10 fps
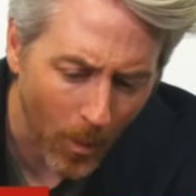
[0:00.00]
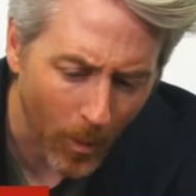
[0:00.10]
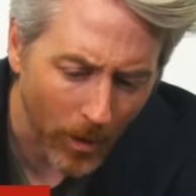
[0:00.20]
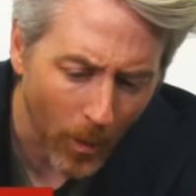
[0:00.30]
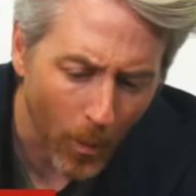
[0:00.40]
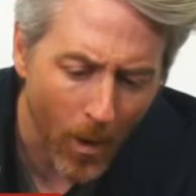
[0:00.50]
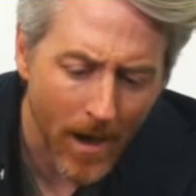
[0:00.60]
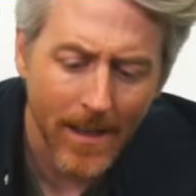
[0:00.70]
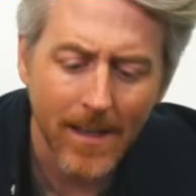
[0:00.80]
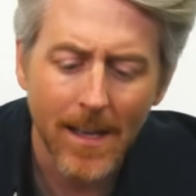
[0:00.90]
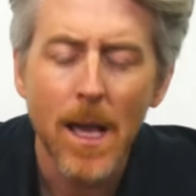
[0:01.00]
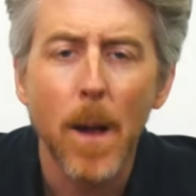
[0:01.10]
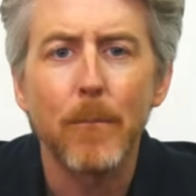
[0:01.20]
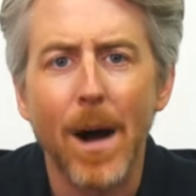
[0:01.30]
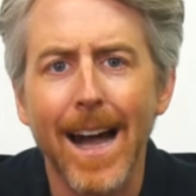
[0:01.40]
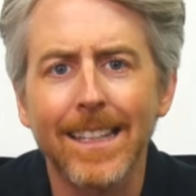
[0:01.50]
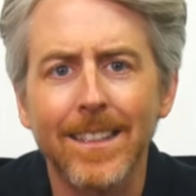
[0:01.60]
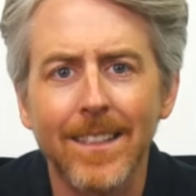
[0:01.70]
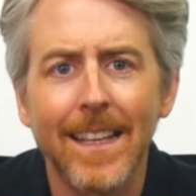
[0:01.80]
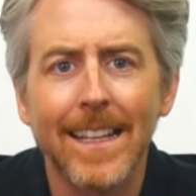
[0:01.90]
or 1
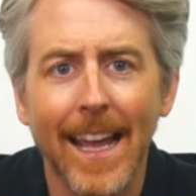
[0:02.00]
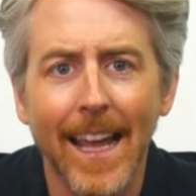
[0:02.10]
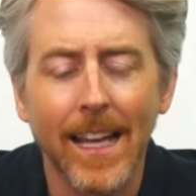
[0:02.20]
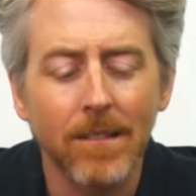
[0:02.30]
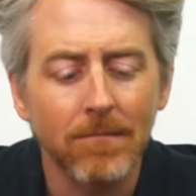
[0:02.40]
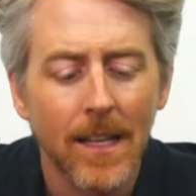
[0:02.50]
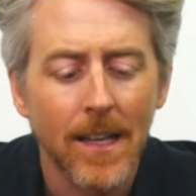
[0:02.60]
pint can.